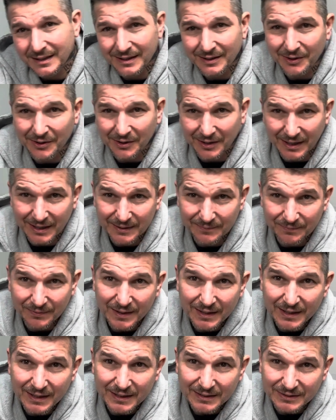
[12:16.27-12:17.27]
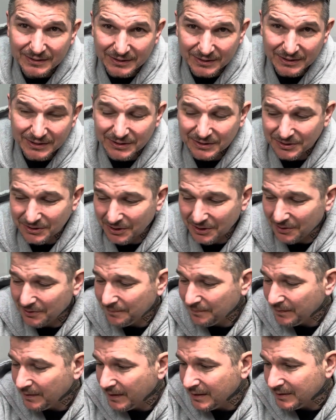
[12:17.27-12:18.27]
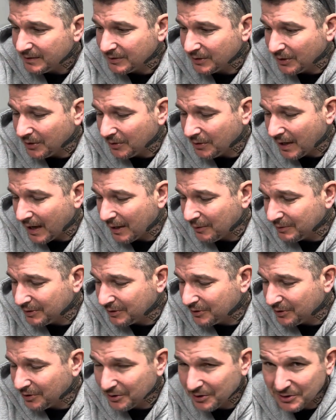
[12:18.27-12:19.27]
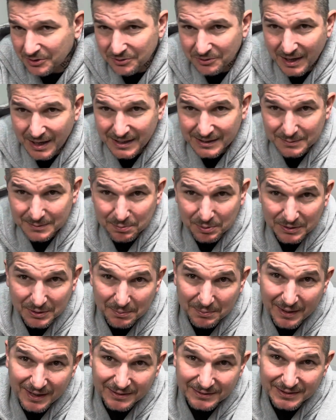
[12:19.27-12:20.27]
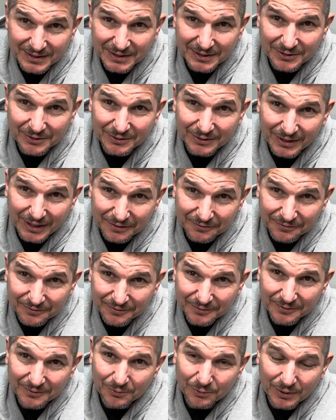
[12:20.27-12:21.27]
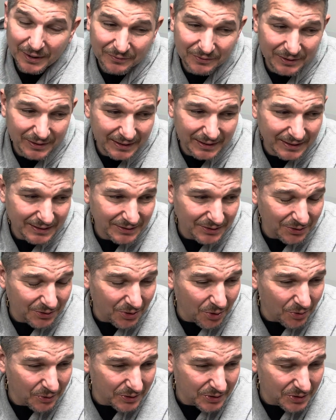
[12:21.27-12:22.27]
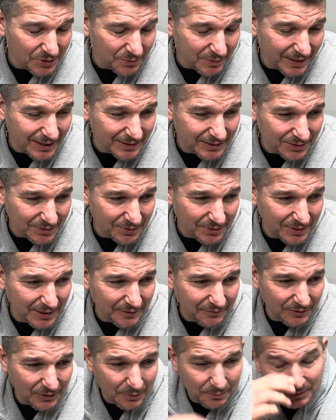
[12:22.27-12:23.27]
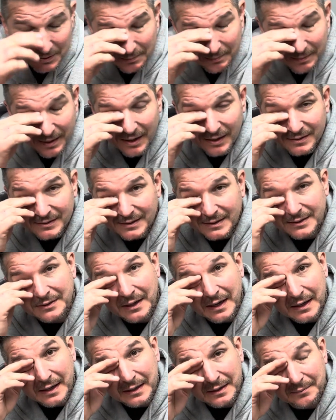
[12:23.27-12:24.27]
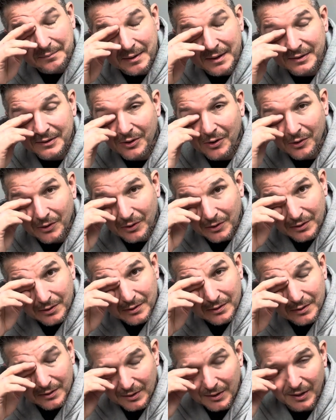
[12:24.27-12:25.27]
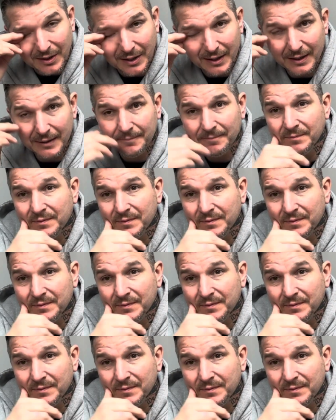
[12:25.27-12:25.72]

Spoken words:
All right, it's going to show. So I would encourage you guys, put the miles in your life, whatever it is, your goal that you want to do. If you don't put the miles in, you're not going to make the goal. All right.